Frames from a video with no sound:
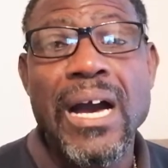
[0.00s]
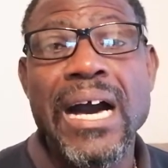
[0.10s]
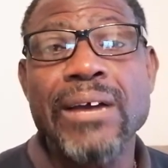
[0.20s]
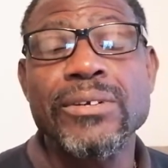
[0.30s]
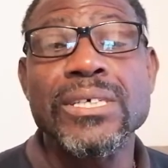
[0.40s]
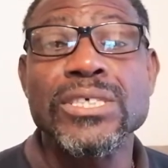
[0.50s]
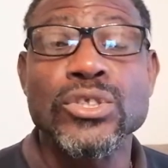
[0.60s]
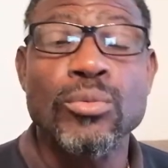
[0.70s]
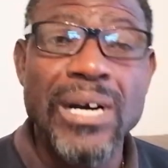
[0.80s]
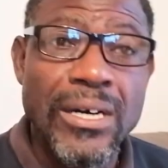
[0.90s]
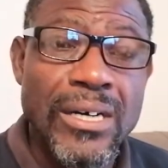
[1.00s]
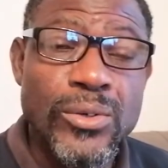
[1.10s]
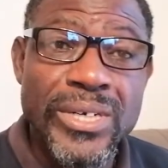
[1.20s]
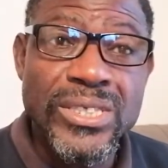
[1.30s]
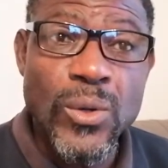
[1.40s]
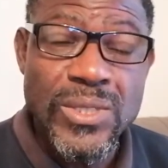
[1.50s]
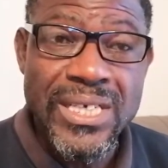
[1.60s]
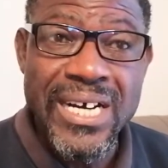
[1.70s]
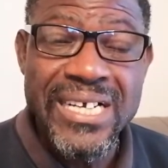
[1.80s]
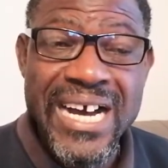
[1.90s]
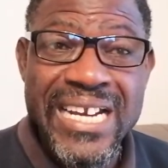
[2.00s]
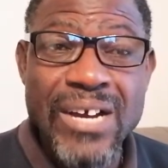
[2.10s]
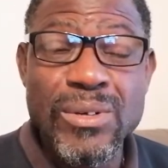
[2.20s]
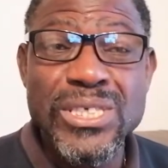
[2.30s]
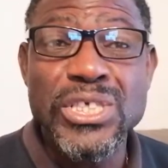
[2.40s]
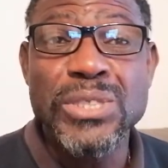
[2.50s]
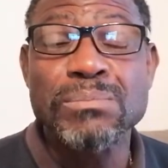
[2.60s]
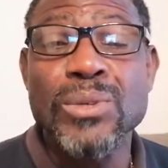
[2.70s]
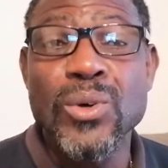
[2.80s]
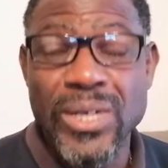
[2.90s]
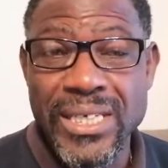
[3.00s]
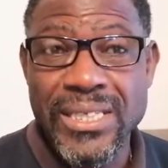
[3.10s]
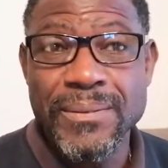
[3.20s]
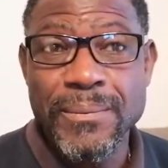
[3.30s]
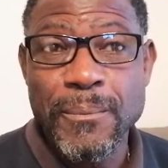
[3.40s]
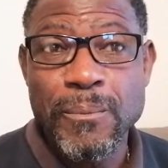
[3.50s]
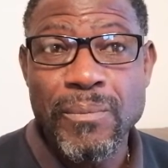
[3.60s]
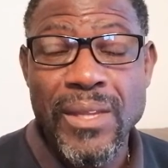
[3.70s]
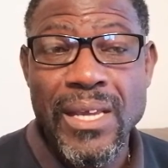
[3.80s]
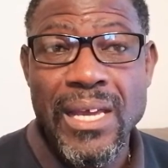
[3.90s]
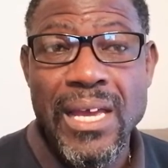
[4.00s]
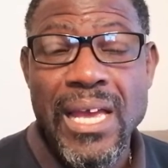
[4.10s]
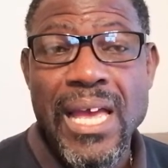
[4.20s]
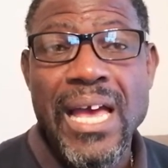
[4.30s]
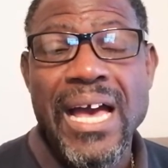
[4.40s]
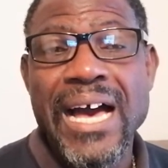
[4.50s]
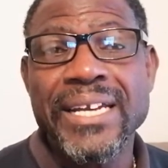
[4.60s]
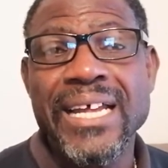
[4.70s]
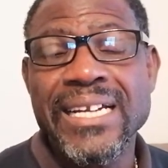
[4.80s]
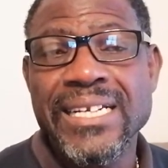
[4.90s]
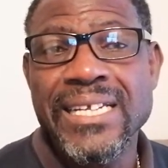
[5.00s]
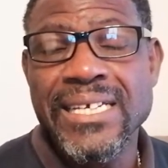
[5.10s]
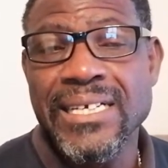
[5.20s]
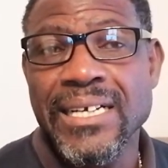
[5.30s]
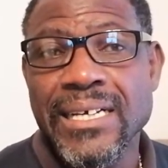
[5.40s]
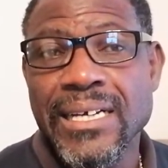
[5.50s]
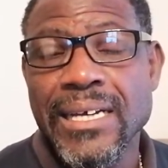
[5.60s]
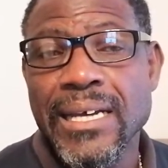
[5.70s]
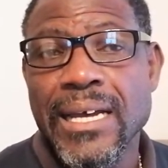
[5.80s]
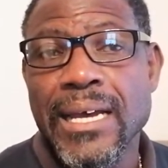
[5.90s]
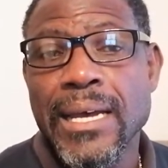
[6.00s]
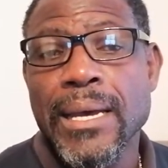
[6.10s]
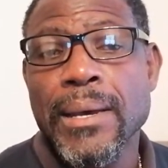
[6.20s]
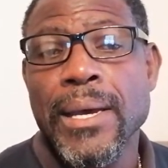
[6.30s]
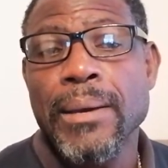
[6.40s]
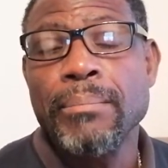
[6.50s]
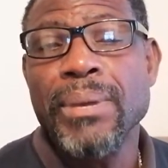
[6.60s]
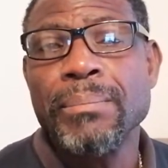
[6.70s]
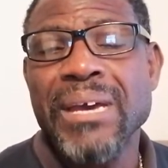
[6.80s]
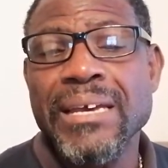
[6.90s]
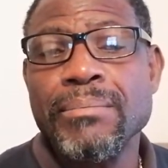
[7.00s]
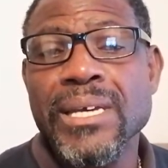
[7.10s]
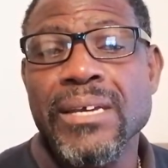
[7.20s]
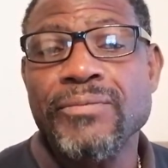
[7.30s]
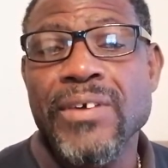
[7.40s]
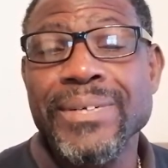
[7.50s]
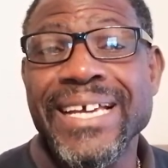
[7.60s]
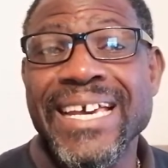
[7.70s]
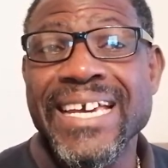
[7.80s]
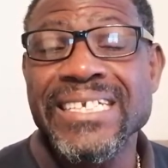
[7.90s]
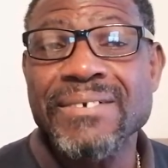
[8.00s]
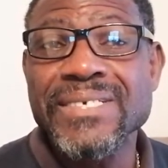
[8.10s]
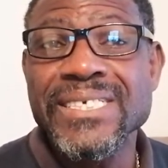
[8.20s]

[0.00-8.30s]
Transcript: or his tobacco around his house can, and I will smoke it. And that thing made me, from the age of